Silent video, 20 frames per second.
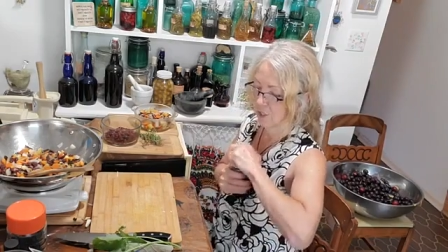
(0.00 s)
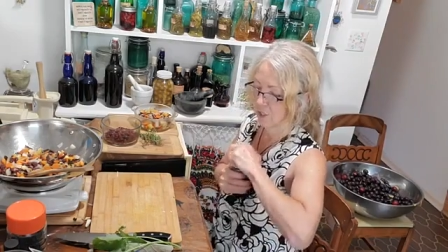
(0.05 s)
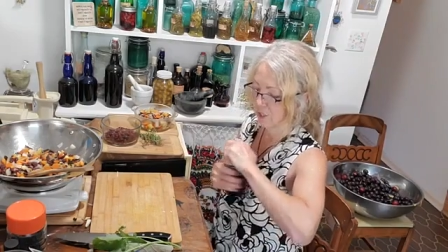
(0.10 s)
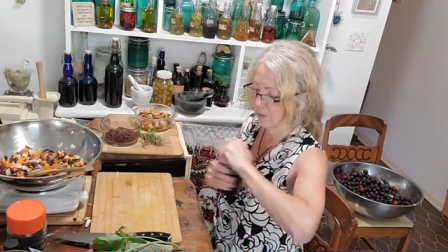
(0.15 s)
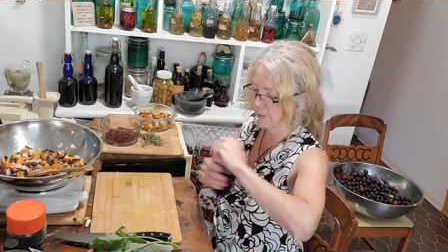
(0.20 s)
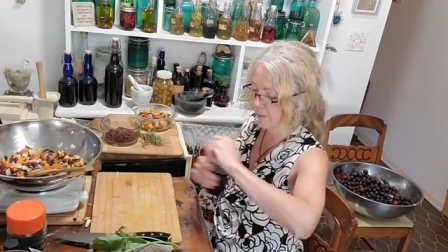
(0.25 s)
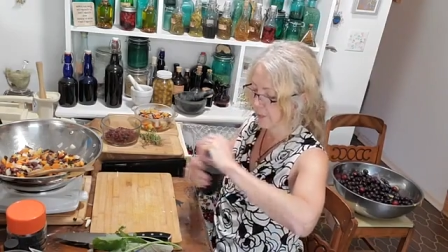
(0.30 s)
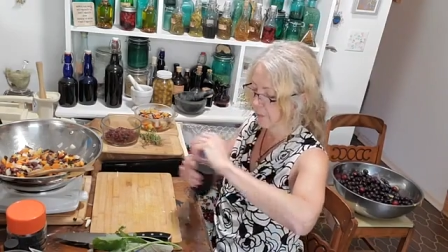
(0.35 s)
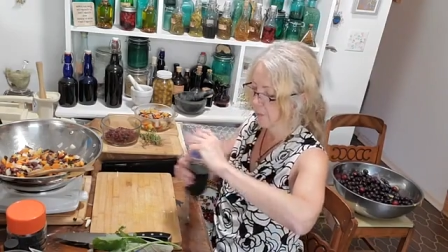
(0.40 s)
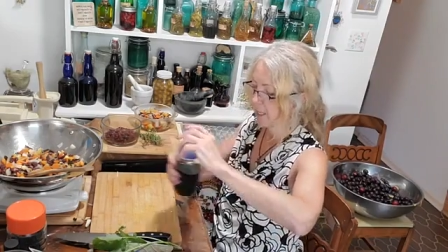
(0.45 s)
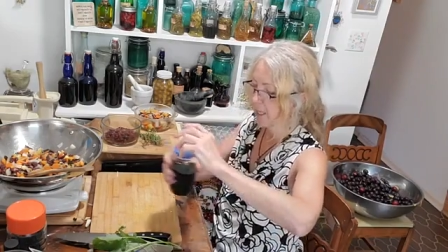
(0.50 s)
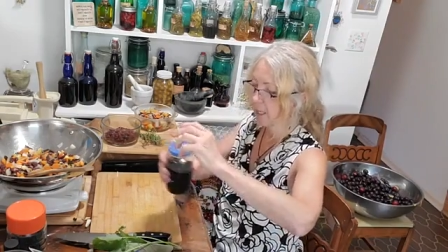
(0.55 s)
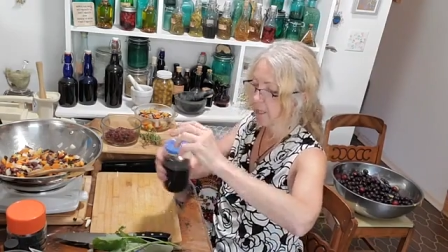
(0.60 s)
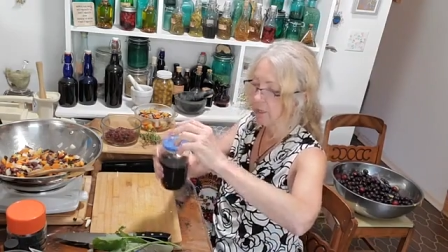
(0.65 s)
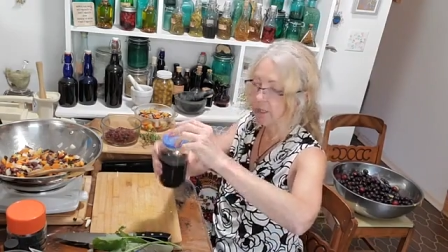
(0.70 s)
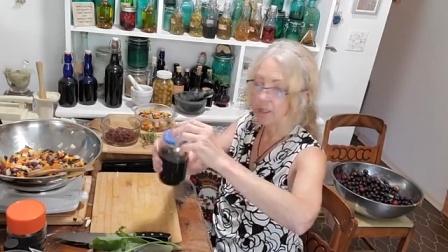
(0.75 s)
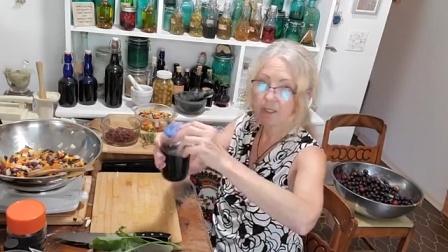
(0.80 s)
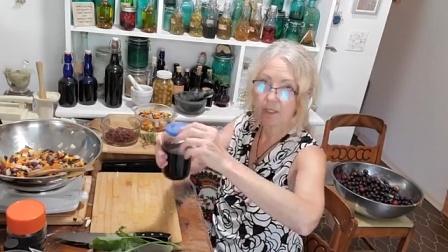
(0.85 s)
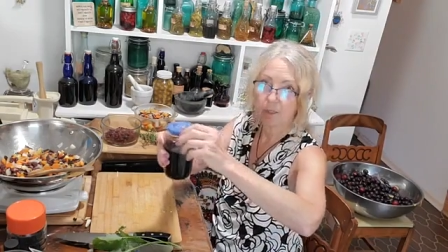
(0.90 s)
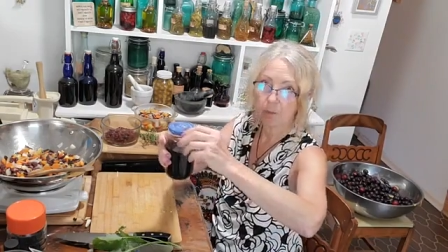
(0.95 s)
my plan.
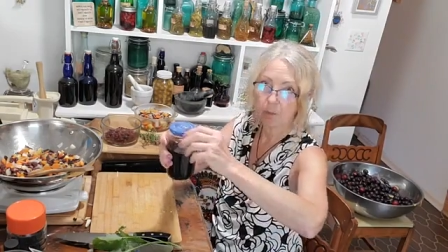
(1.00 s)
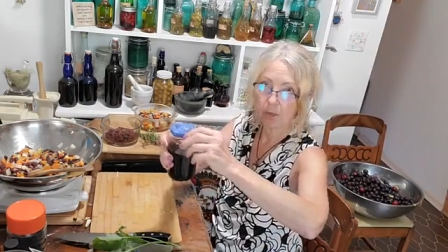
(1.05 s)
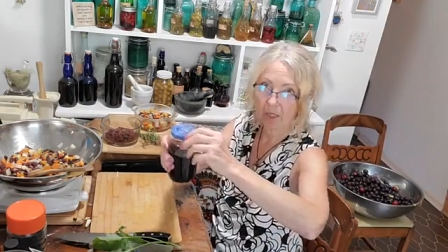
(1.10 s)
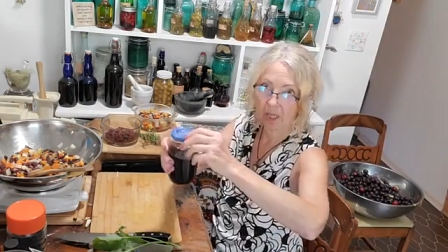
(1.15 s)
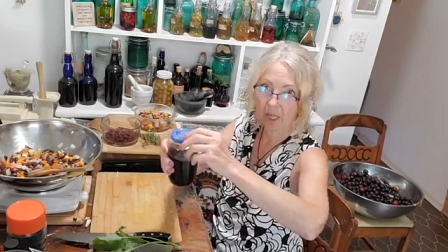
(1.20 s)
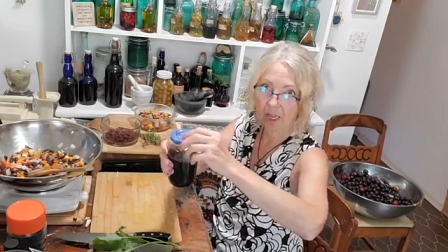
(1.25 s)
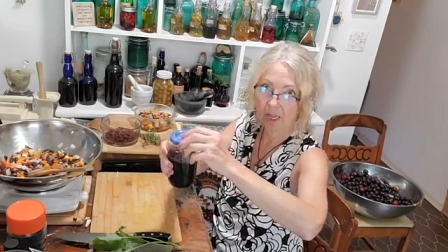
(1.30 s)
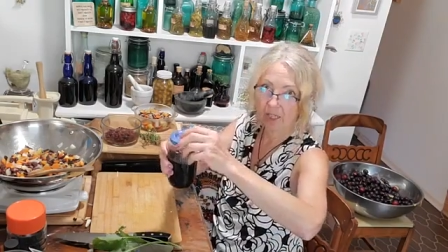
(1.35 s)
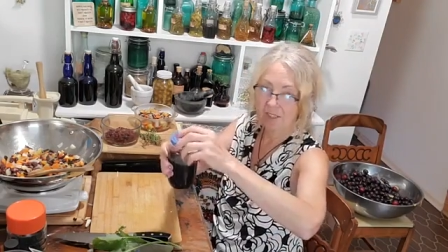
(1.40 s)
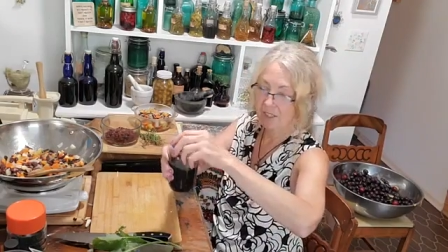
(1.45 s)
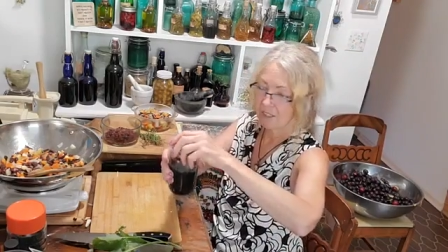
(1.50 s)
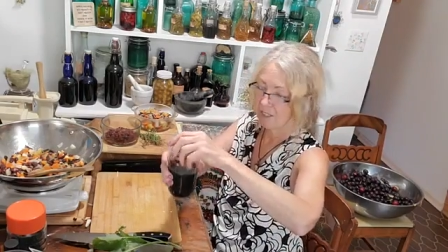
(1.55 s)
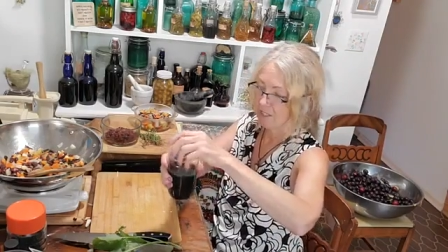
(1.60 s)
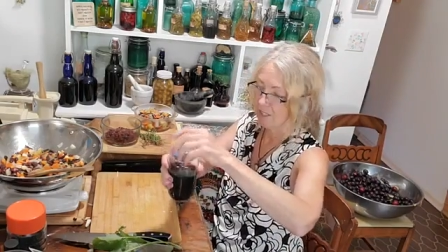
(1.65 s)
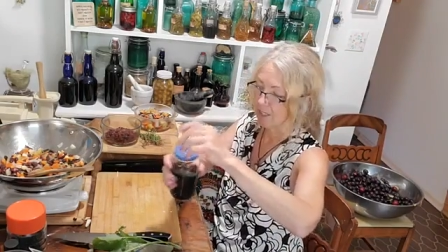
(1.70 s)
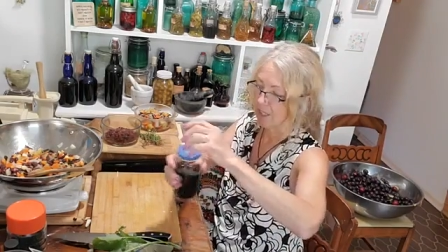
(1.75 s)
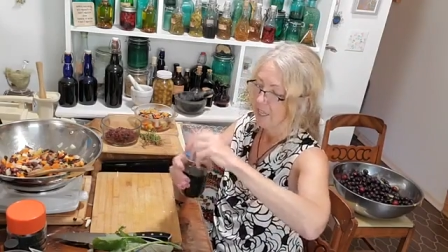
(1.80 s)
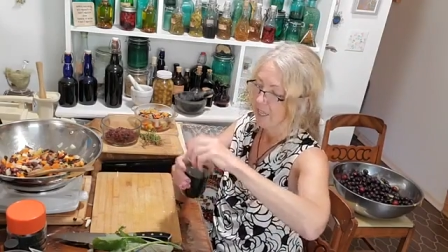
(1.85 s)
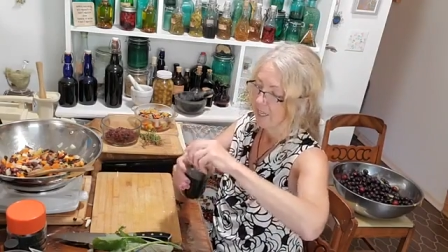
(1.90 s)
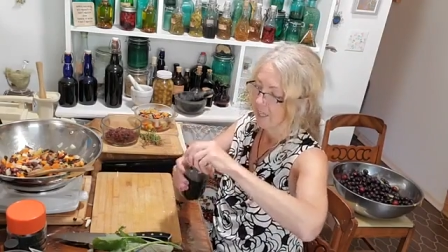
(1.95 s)
This is molasses,
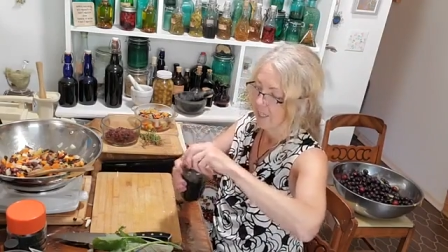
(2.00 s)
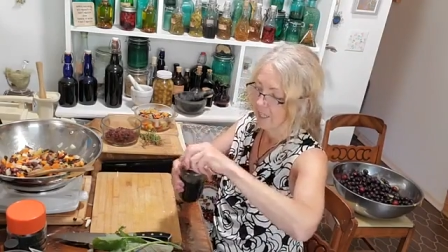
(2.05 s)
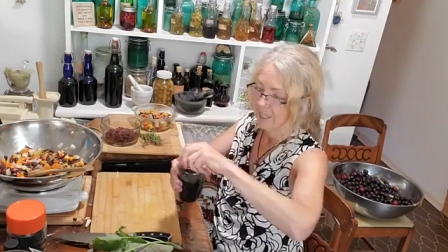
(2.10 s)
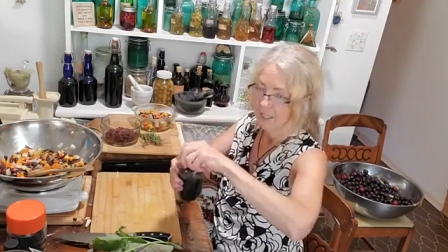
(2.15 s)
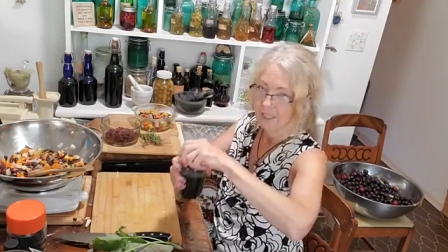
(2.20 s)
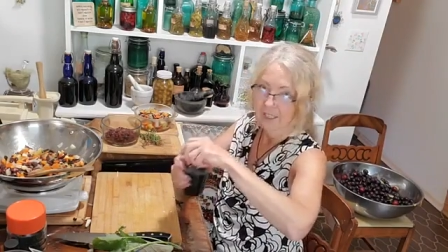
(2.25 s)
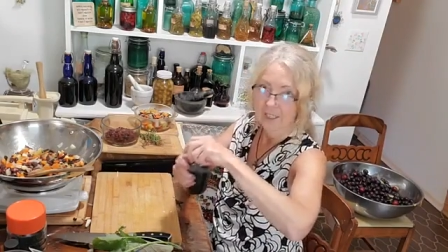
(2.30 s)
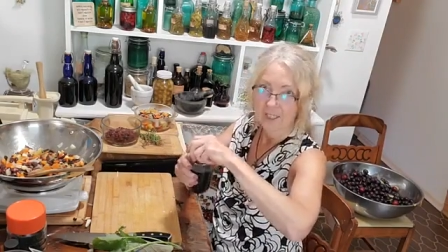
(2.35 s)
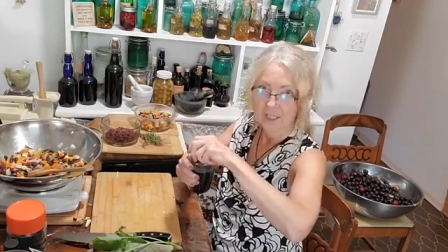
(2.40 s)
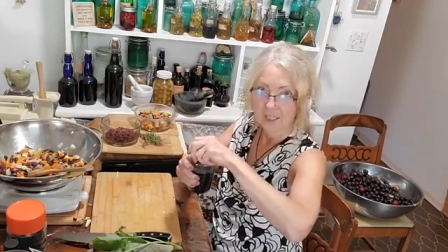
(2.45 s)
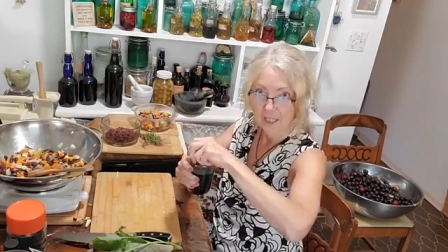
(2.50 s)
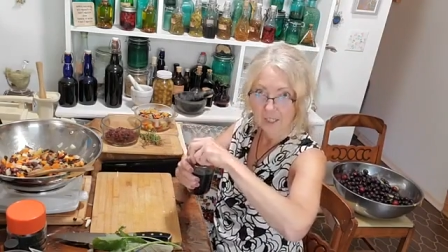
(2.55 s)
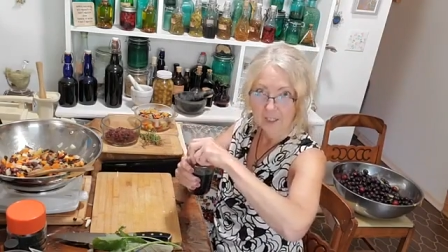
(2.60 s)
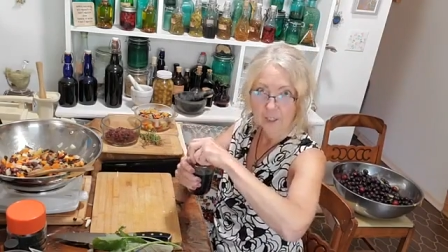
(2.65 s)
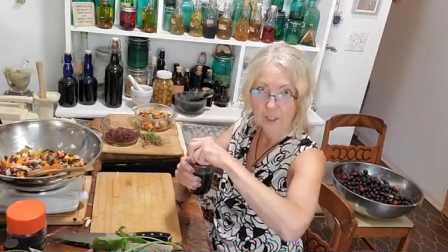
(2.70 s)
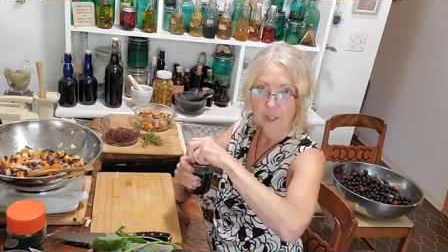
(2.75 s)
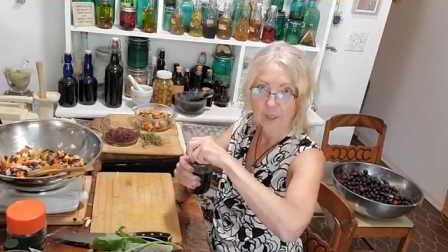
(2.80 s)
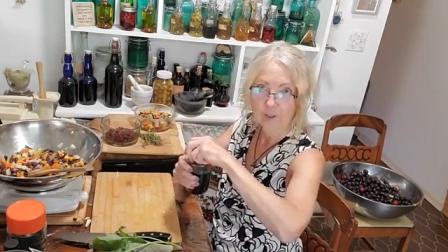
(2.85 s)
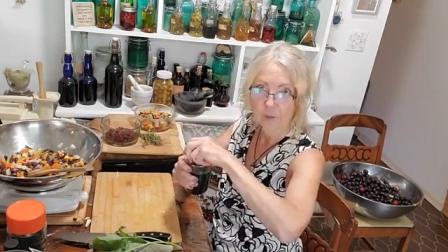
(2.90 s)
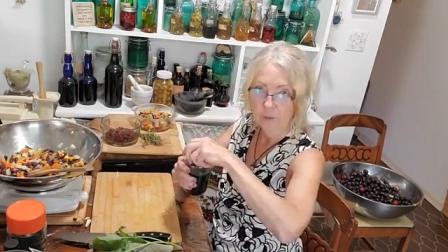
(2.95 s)
and you
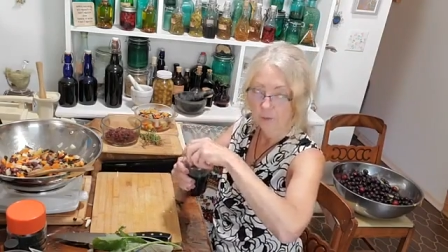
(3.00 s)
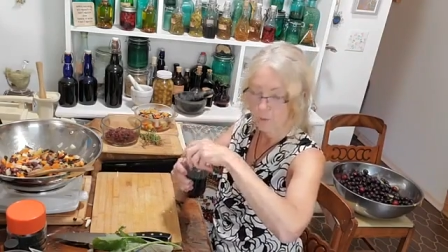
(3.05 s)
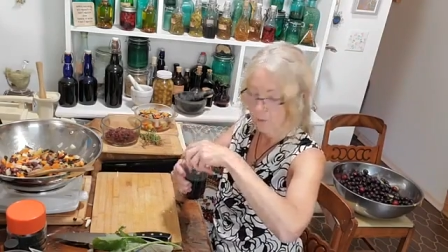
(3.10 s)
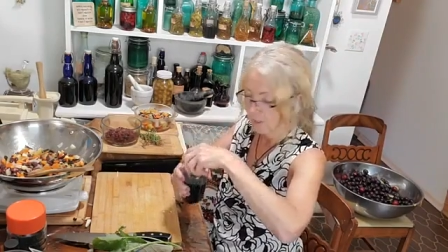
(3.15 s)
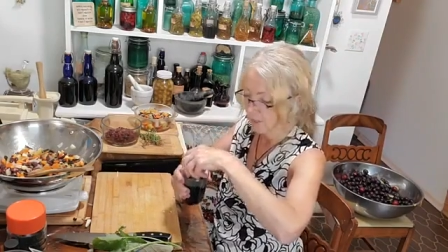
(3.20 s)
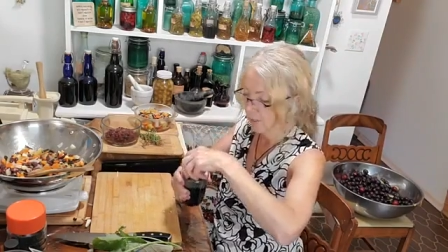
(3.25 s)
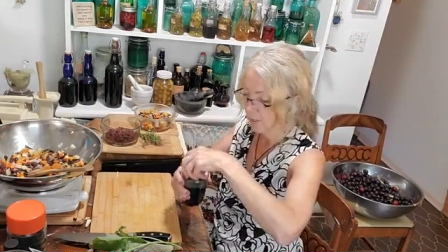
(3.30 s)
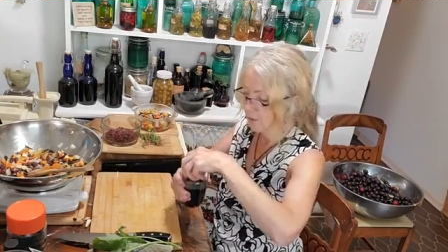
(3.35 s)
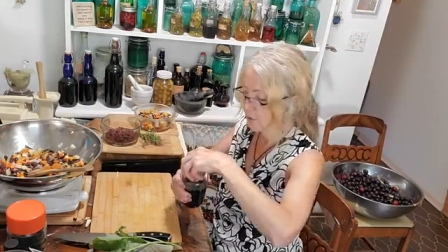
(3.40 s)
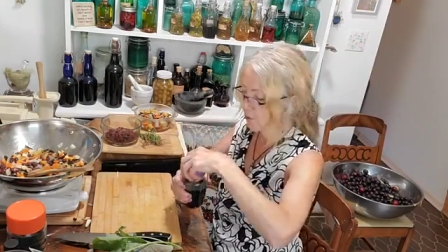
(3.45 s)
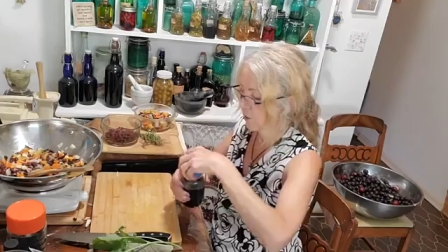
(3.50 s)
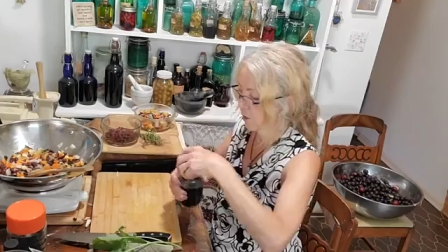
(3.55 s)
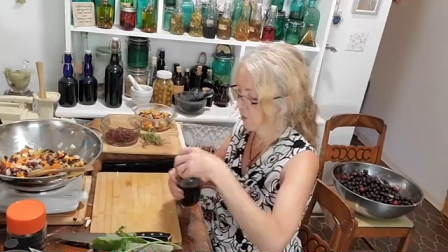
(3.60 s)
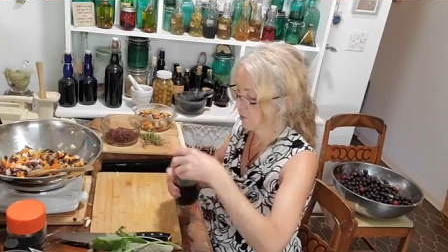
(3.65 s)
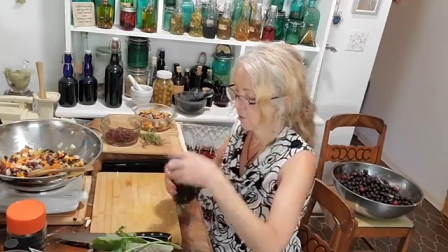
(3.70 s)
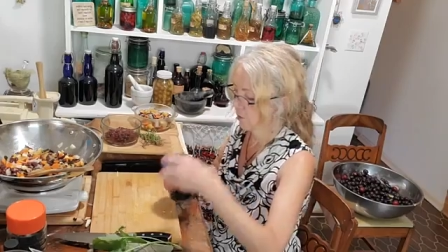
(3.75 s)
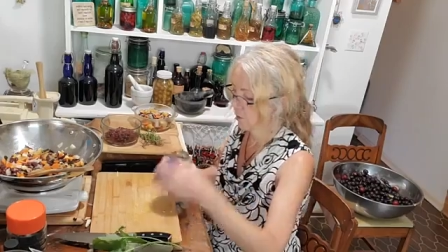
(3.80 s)
have to be really strong to